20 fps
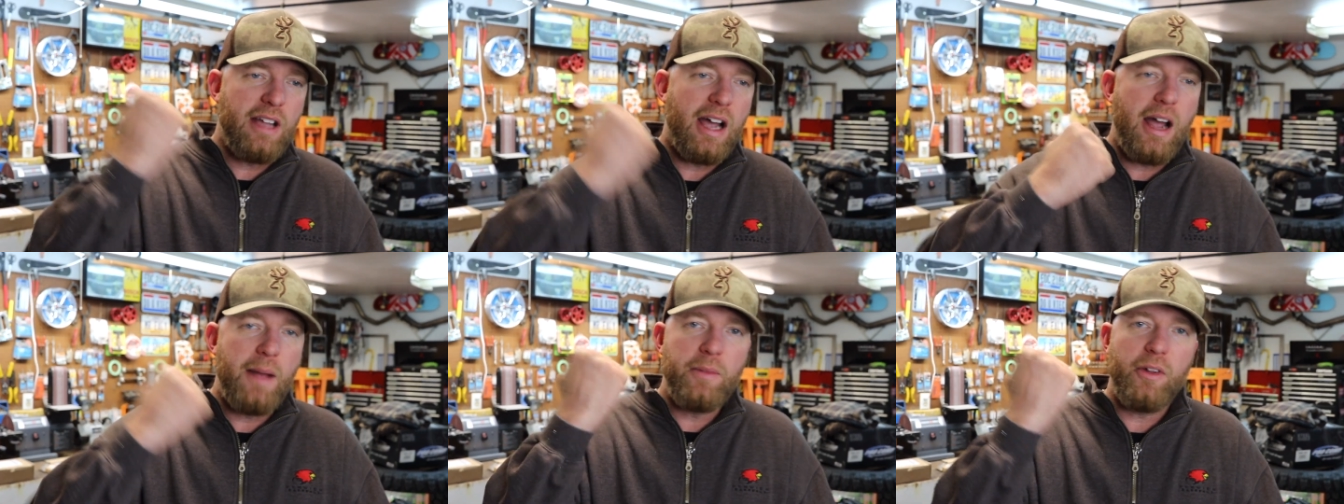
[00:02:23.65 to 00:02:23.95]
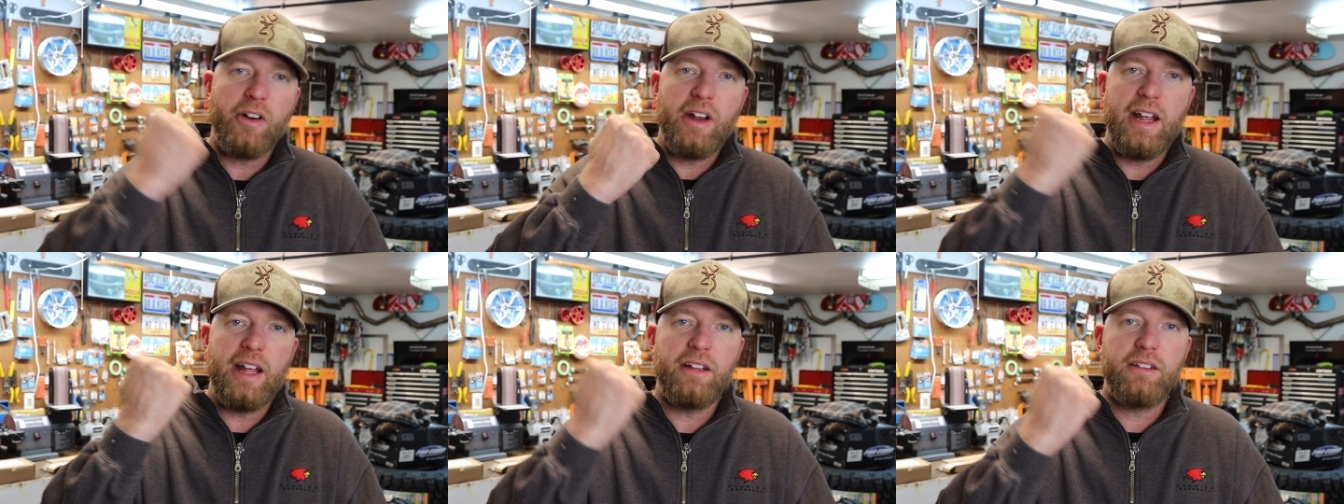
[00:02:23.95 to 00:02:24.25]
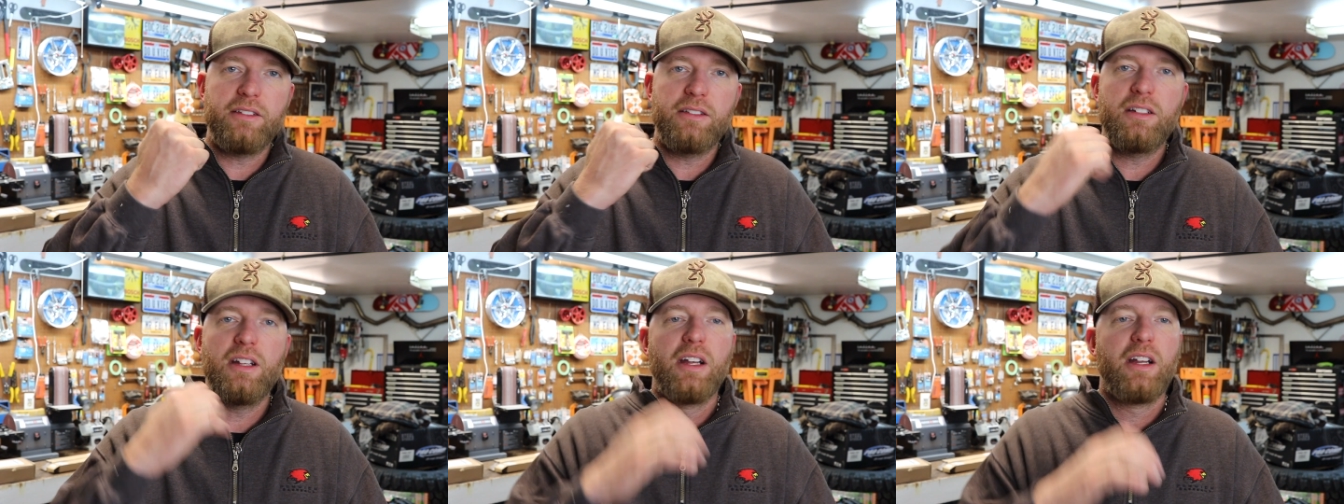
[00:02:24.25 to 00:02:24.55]
time they're
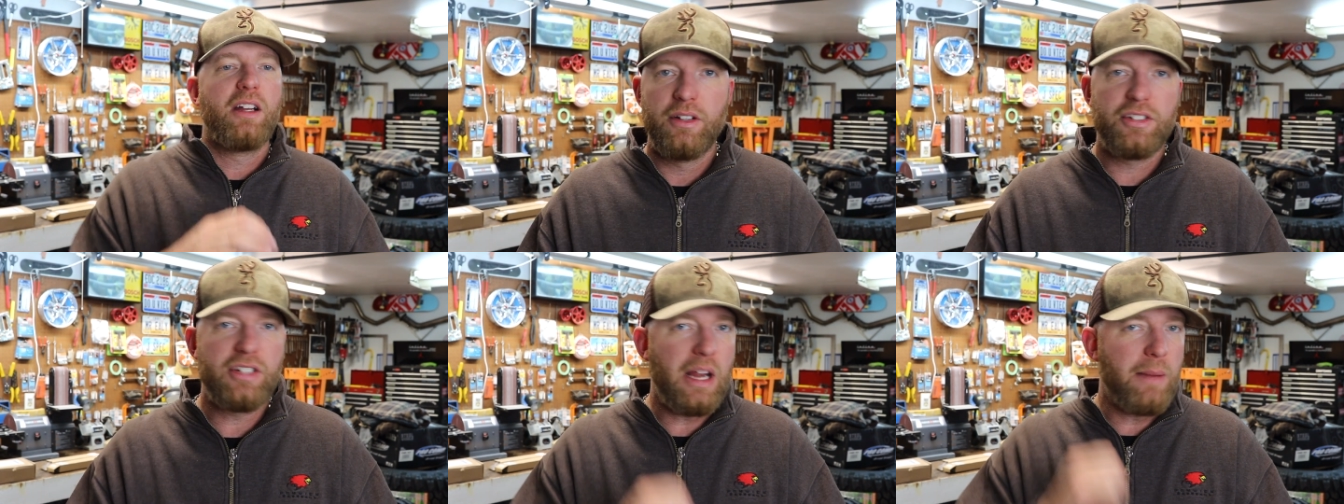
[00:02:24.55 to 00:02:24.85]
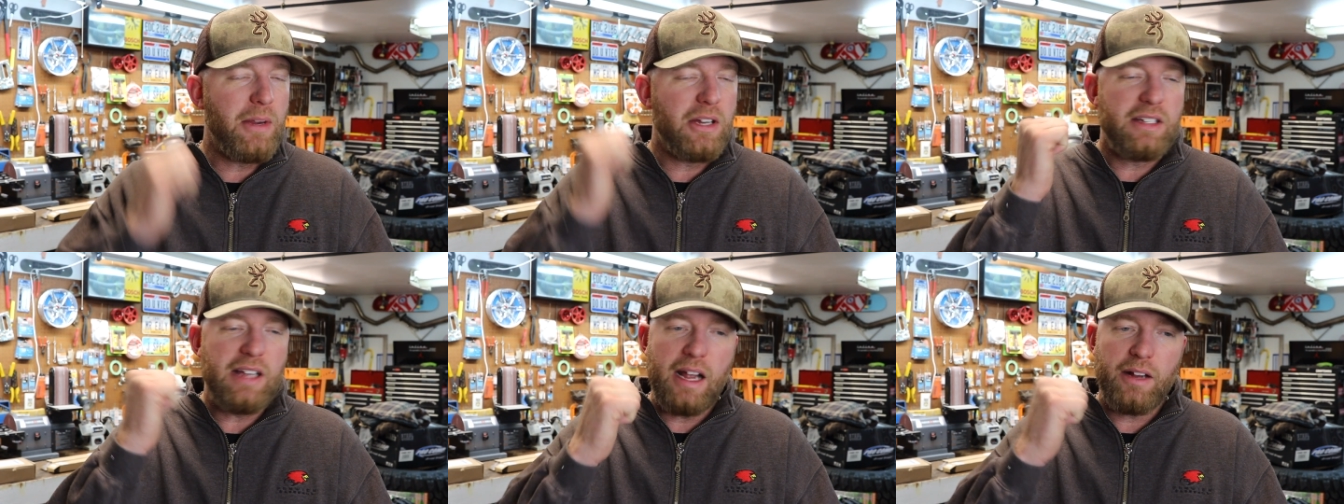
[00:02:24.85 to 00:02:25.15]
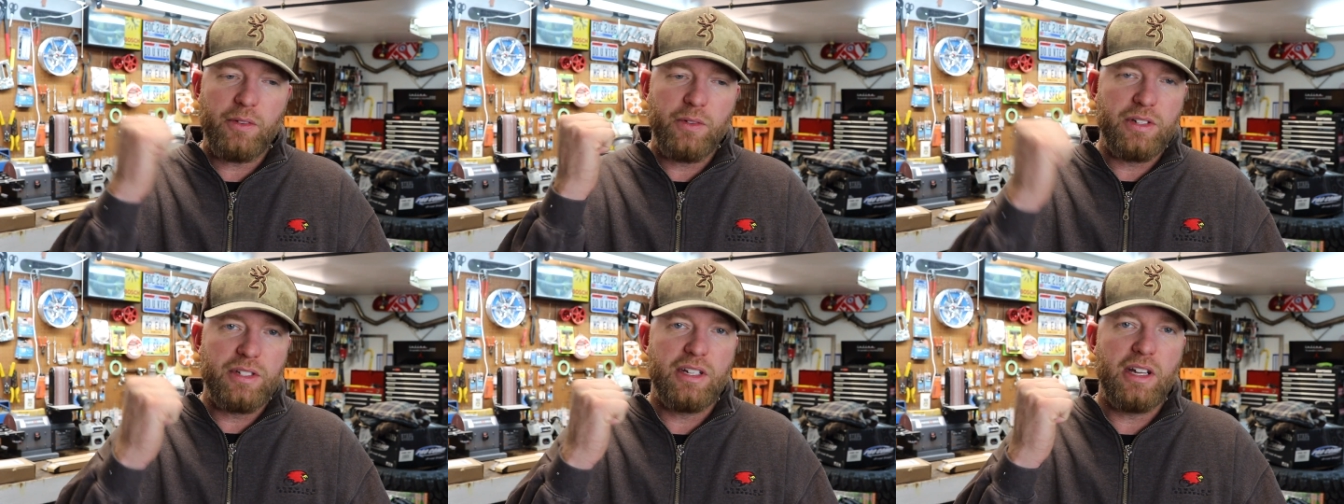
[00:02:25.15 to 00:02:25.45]
hitting, same
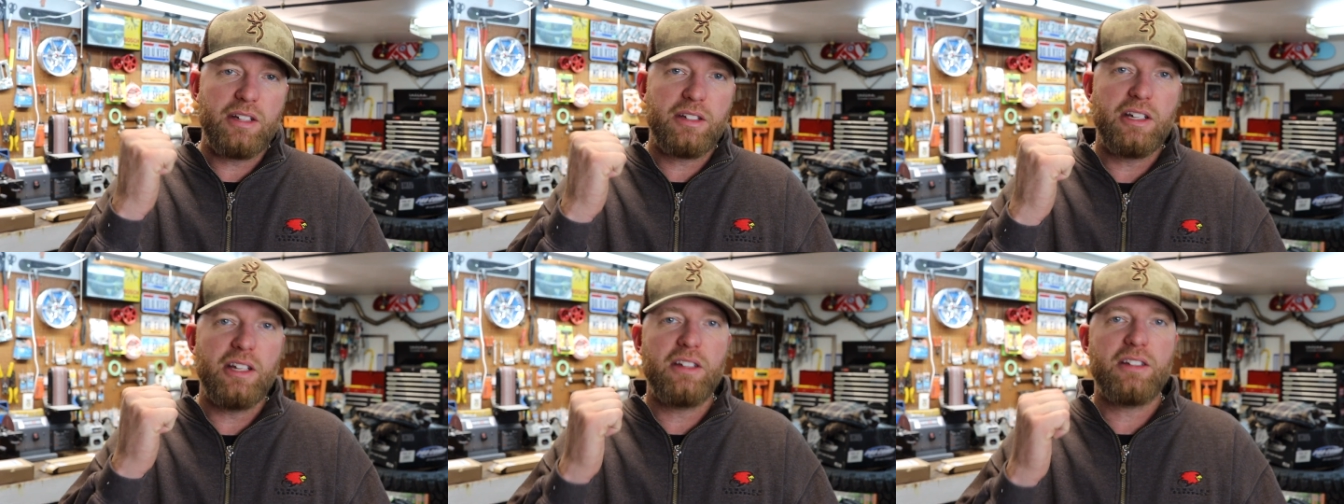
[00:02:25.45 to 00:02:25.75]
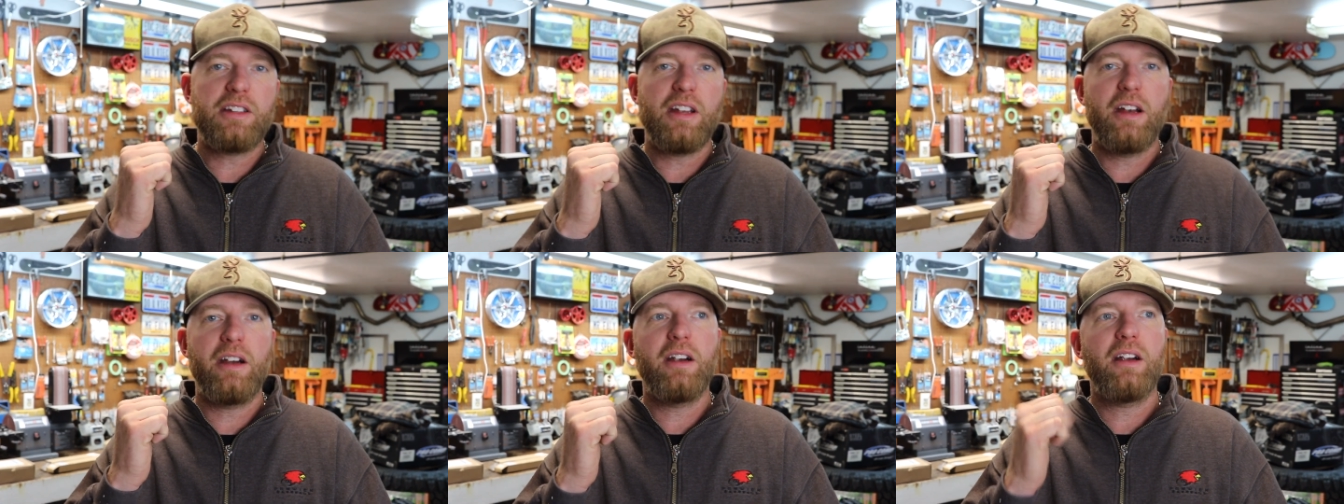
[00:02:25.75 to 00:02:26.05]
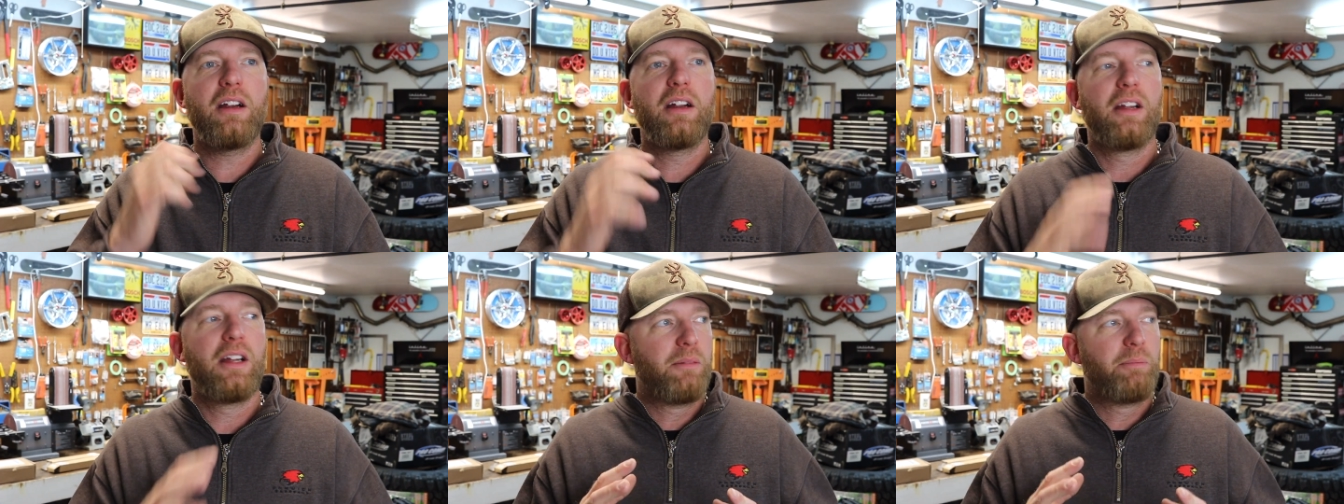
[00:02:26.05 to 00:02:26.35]
exact resistance there